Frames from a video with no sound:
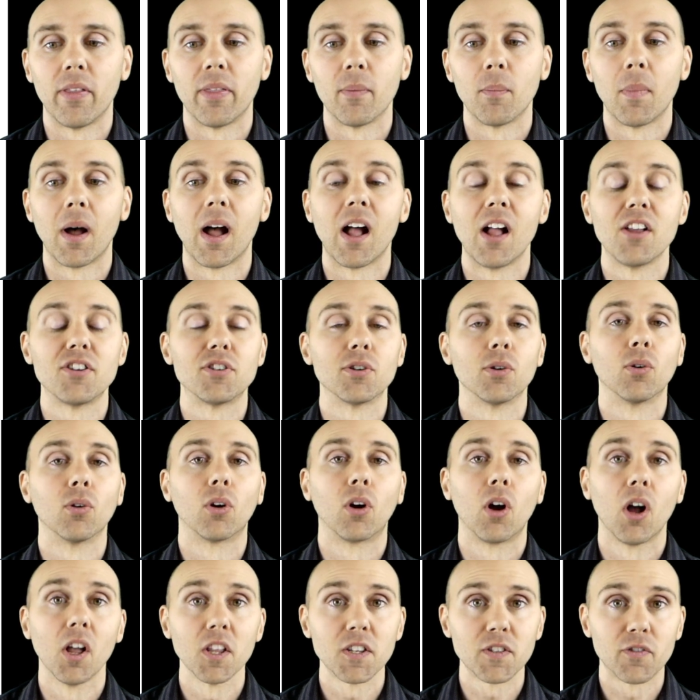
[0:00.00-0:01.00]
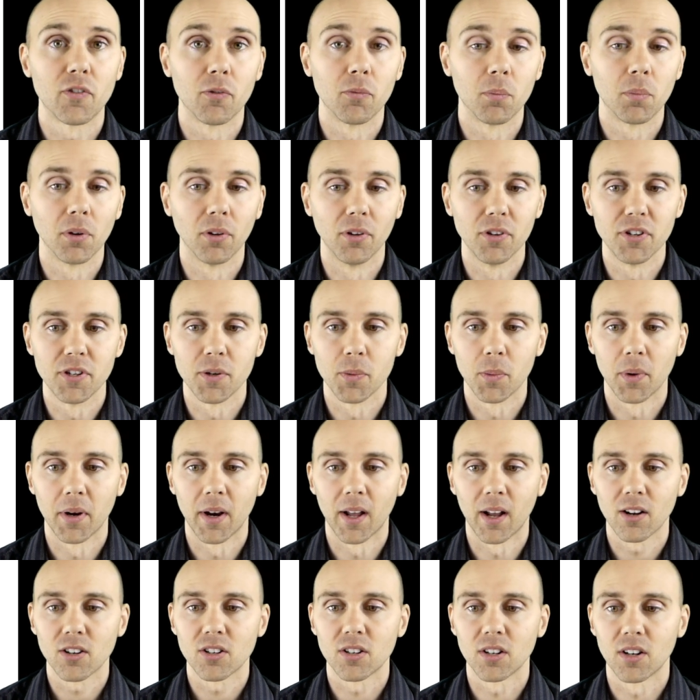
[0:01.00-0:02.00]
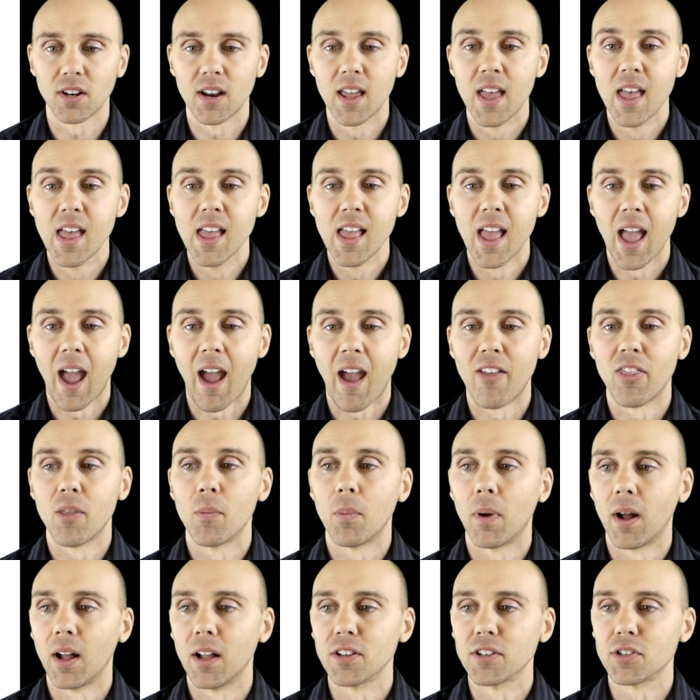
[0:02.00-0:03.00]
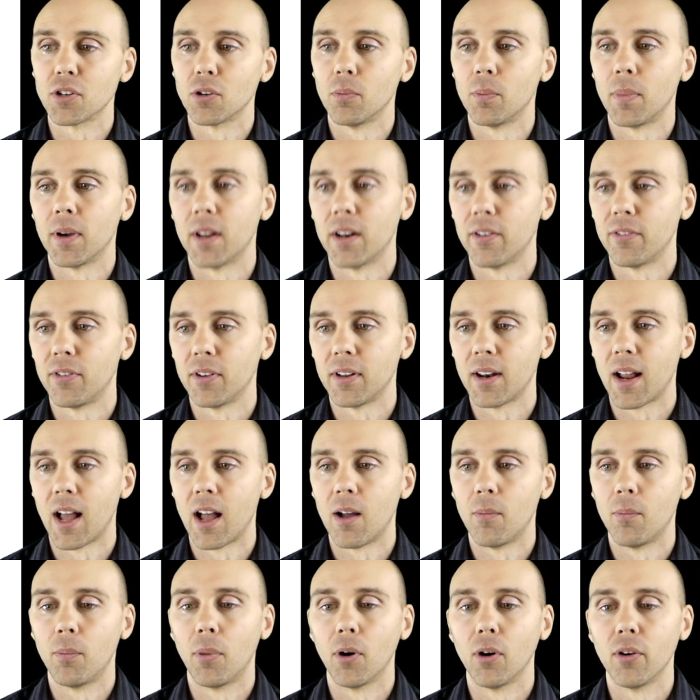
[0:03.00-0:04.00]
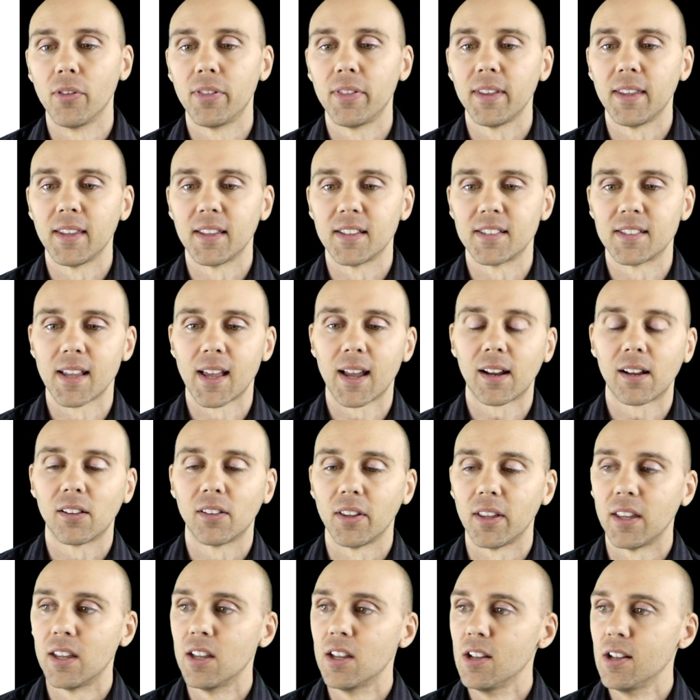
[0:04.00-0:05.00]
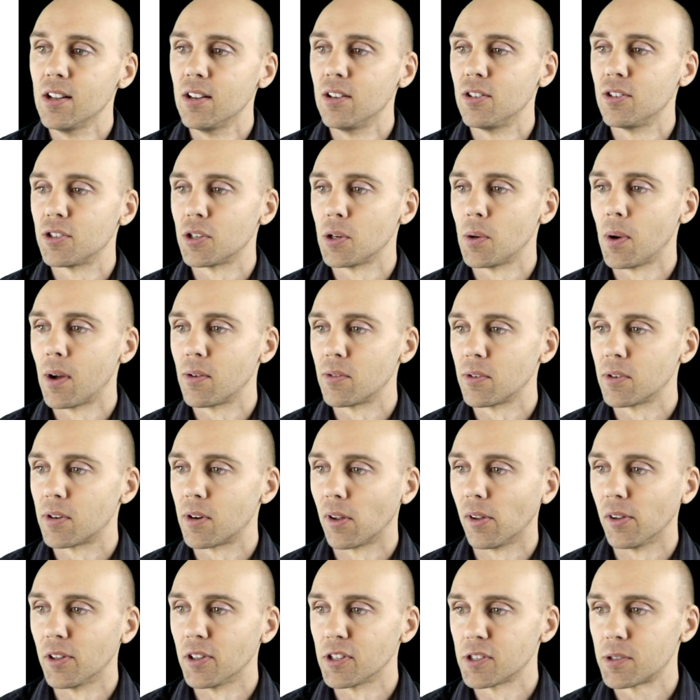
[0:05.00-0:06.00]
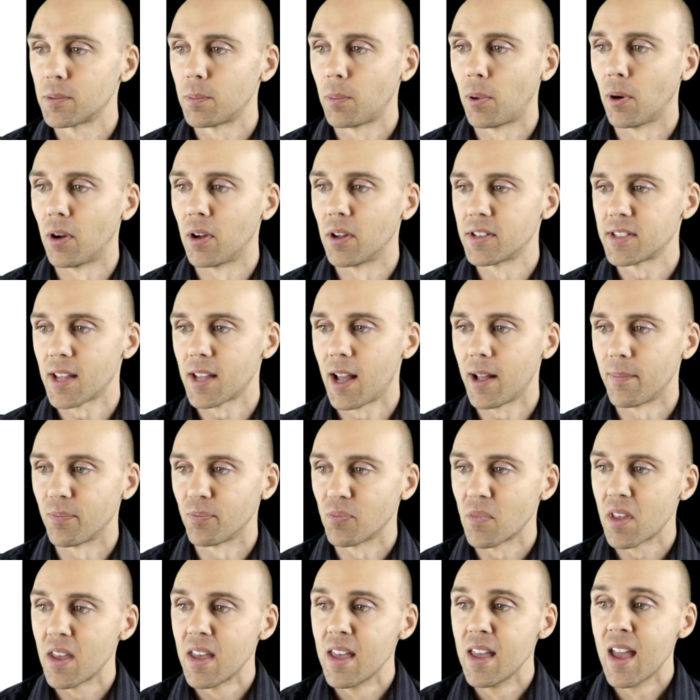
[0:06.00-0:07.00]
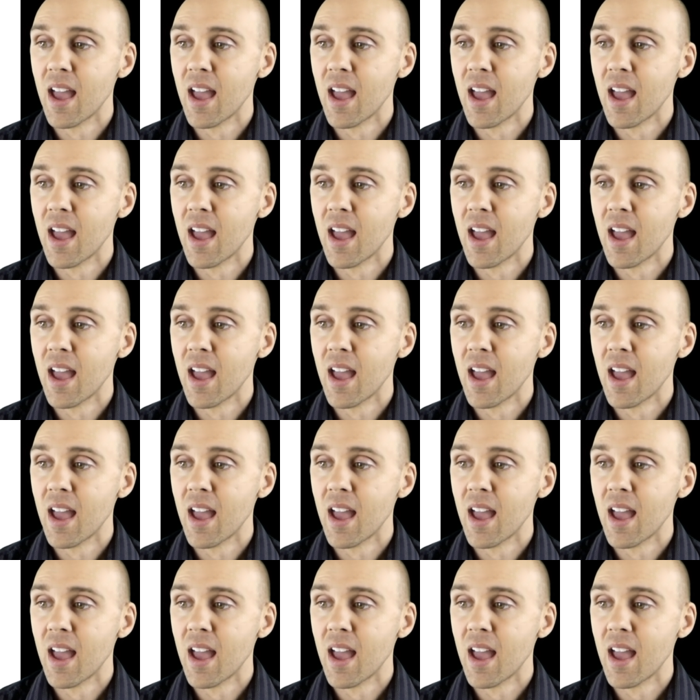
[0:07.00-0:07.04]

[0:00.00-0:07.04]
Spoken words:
where the marginal cost from pollution reduction and the marginal benefit are both exactly $200 per ton.